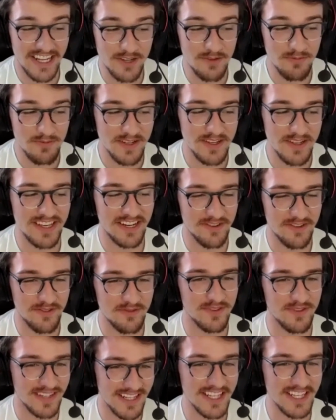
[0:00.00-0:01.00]
could be like a
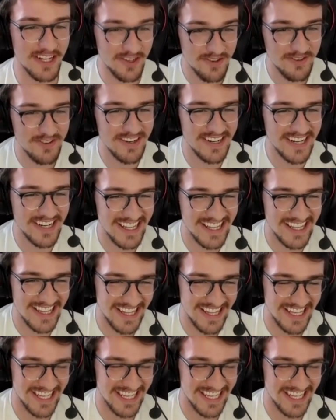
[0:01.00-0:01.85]
really, really